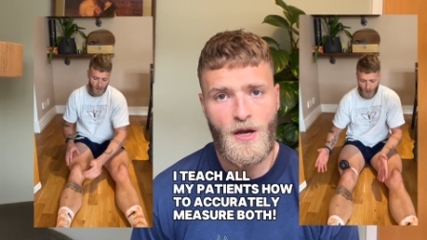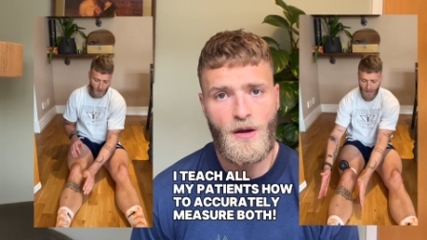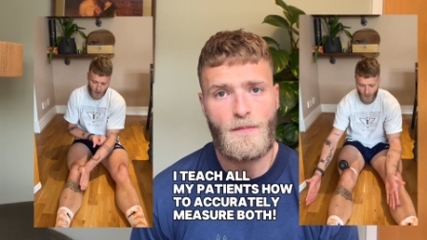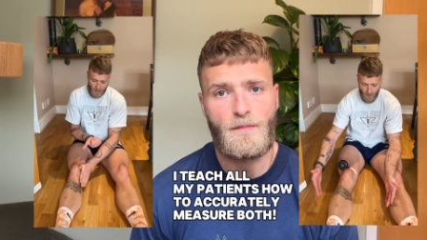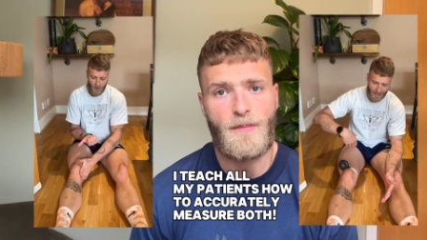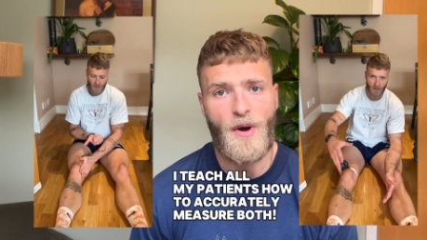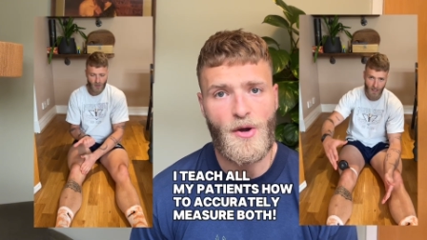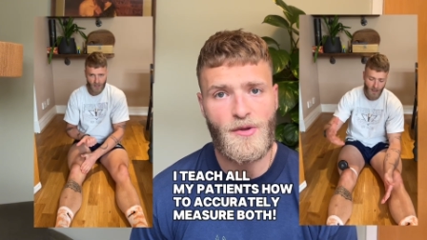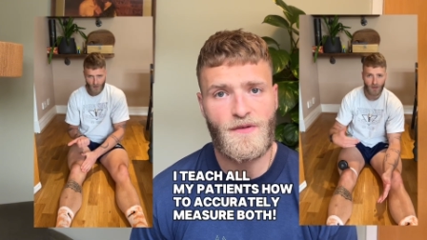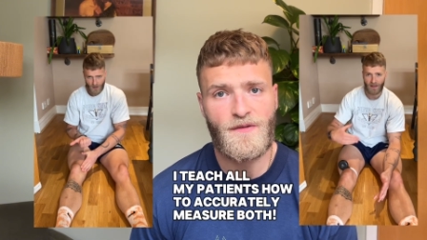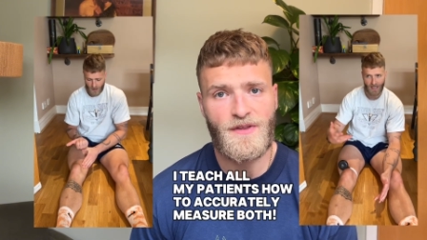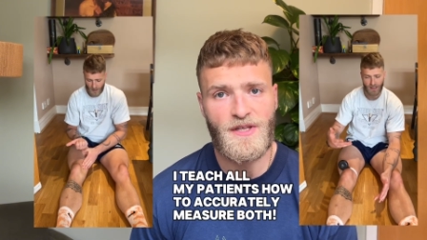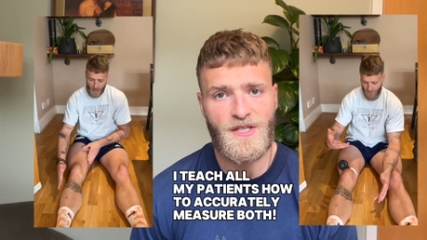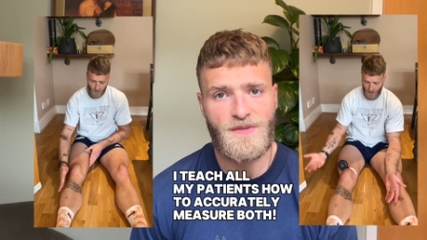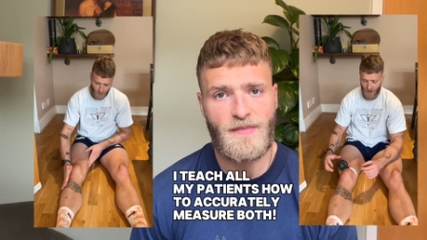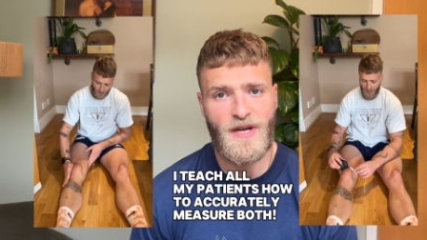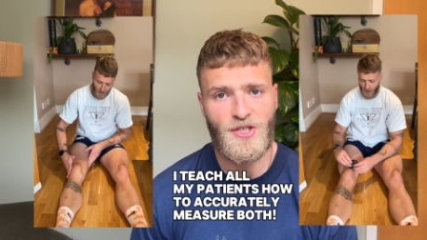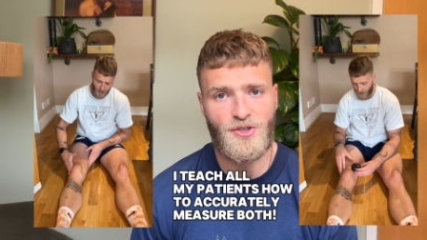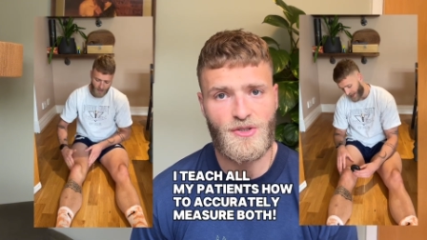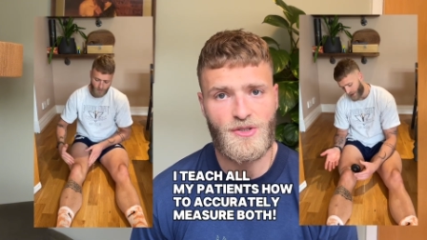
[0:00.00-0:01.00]
Both of these
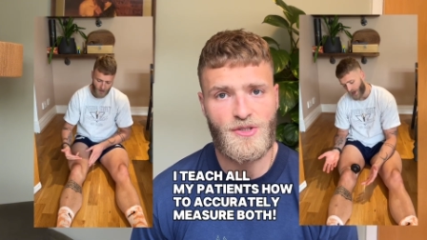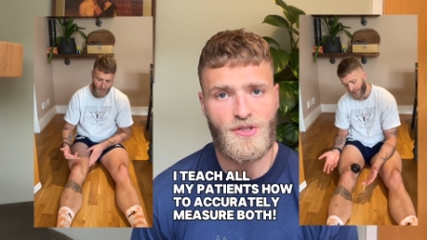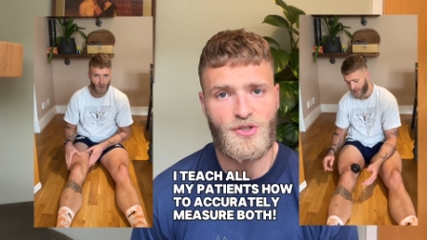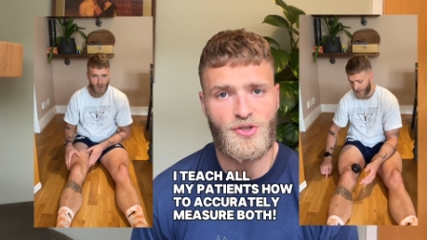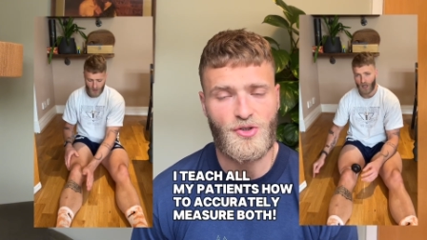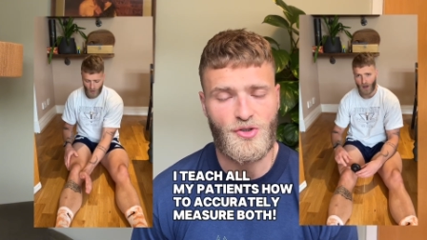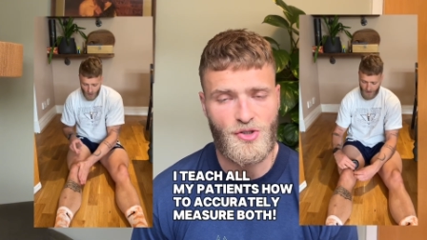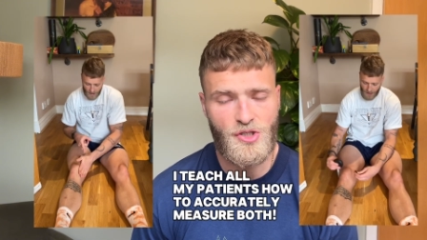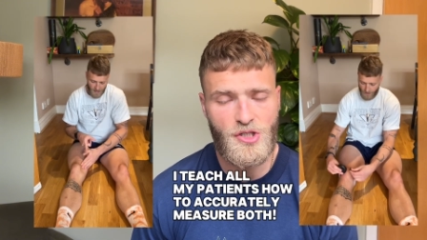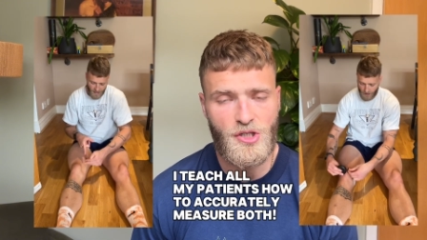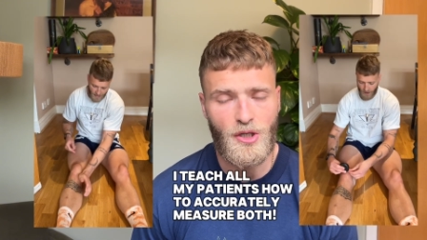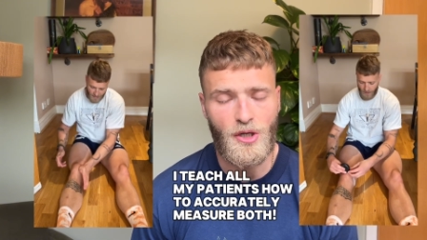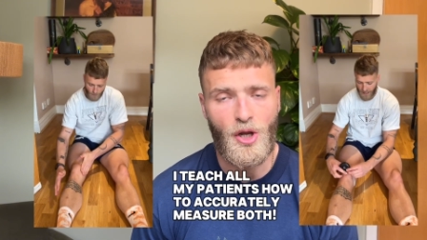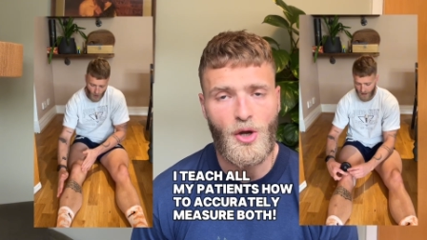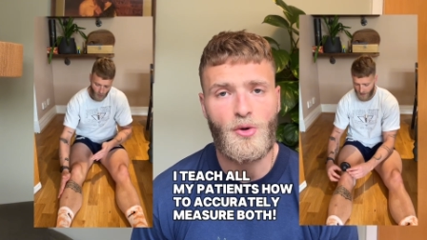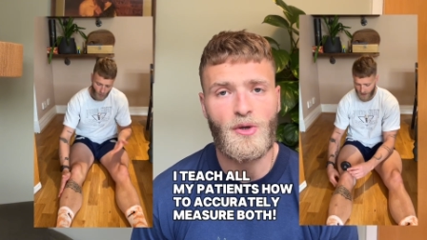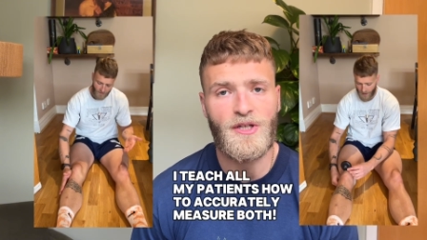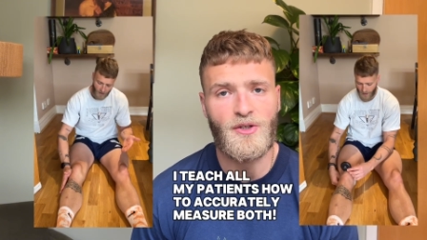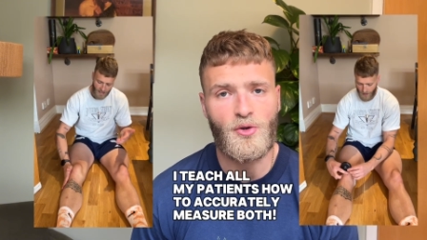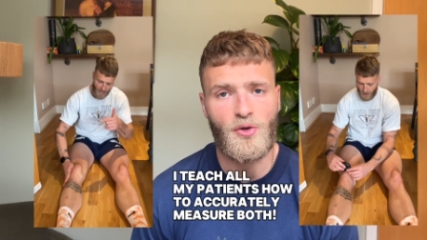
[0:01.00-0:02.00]
measures should
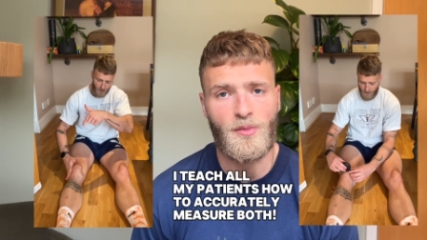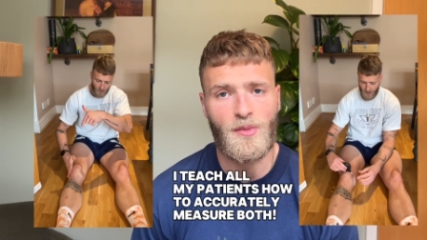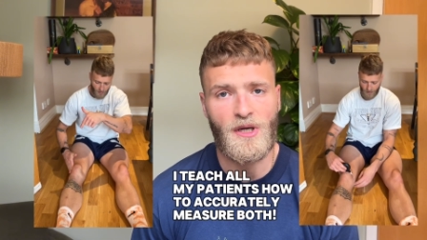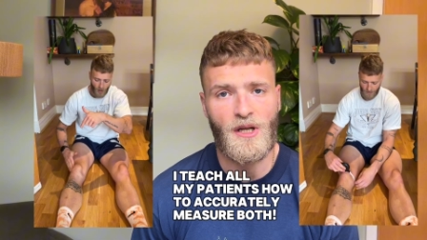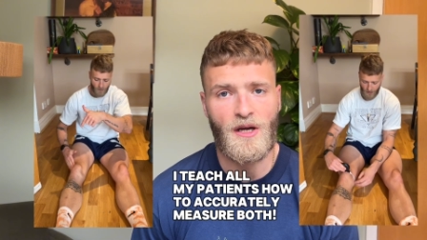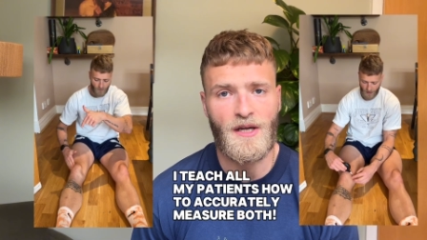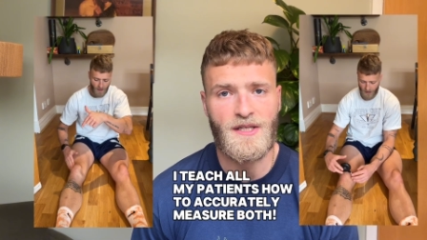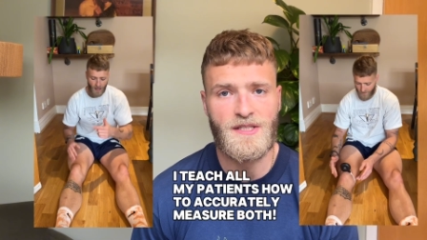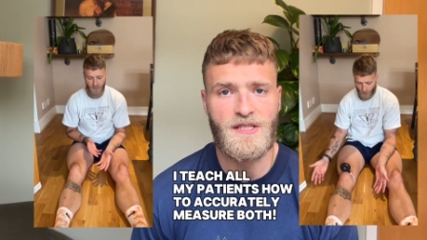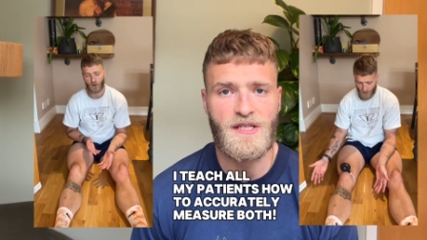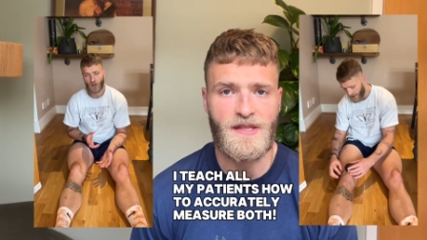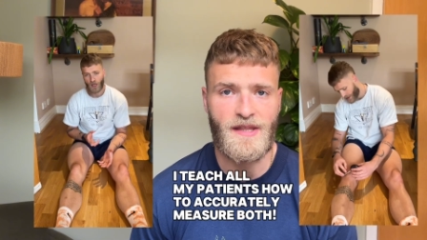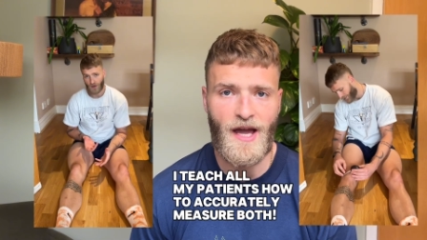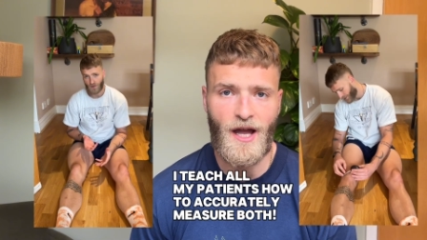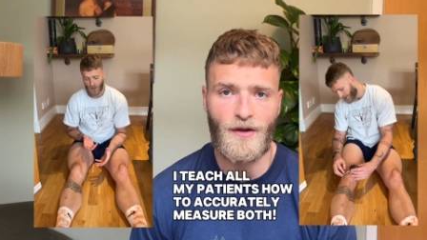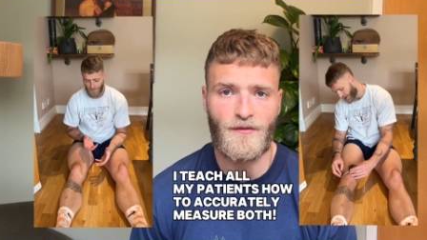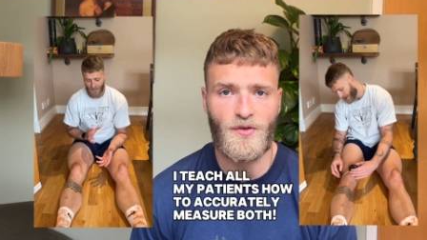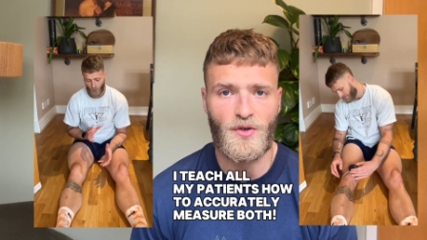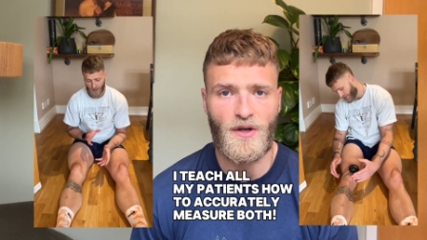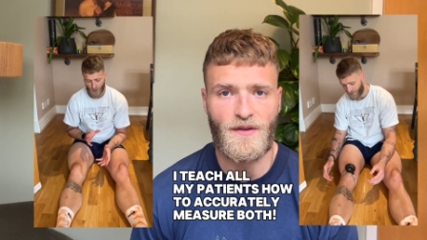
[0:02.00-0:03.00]
slowly normalise to that
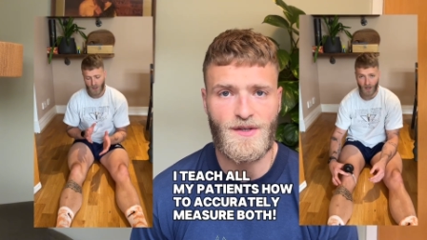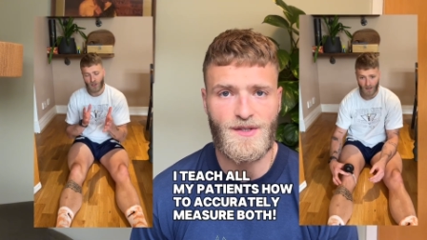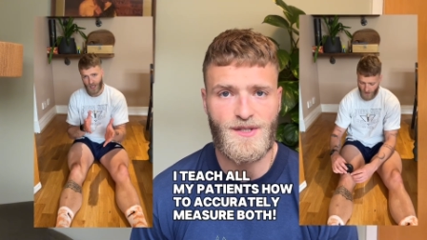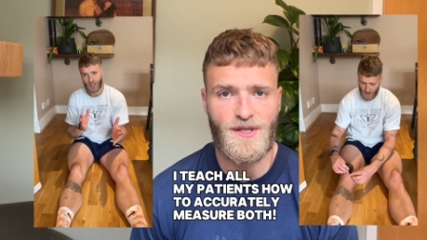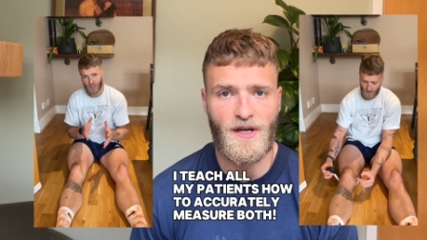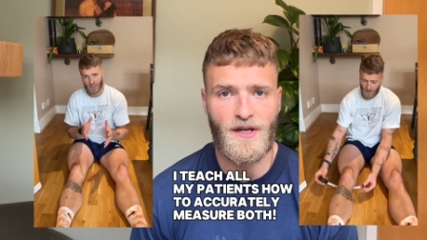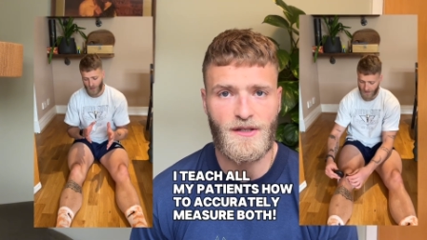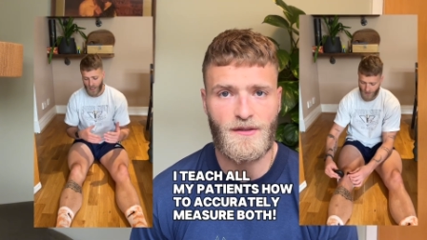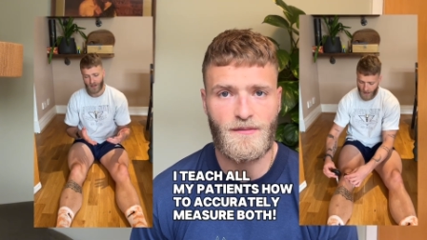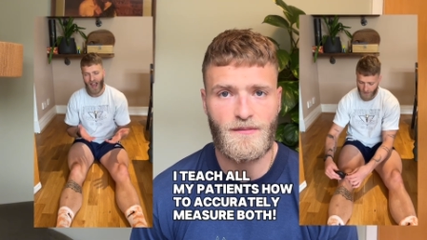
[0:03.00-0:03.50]
of your other side.